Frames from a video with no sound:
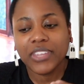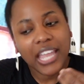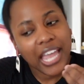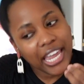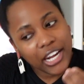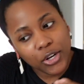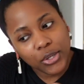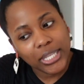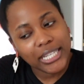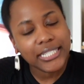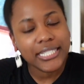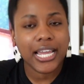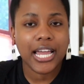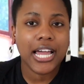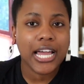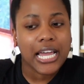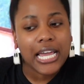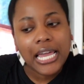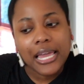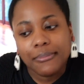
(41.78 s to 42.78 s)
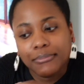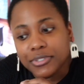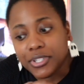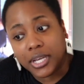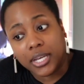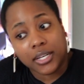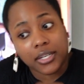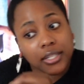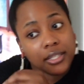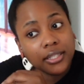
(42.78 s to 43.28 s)
I know, like, time
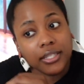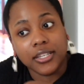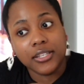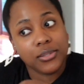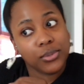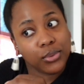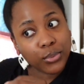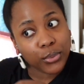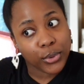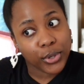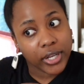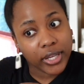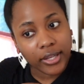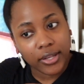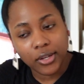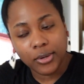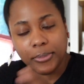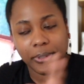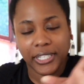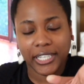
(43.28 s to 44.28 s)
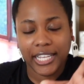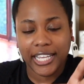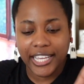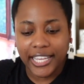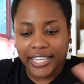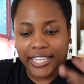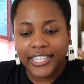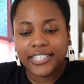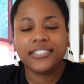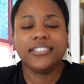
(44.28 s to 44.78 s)
technically isn't real, but
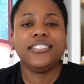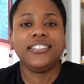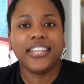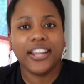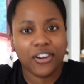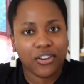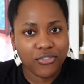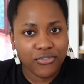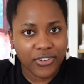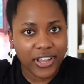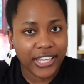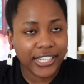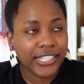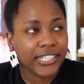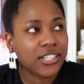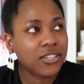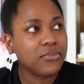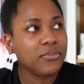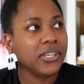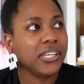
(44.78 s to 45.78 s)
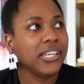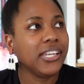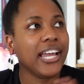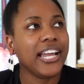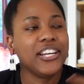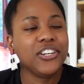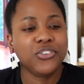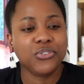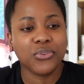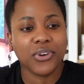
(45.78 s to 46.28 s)
like, it's terrifying to me.
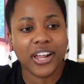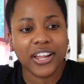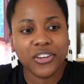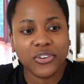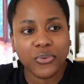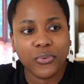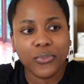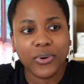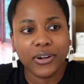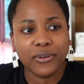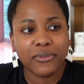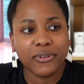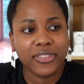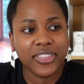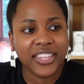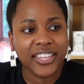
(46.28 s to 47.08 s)
I do not do well with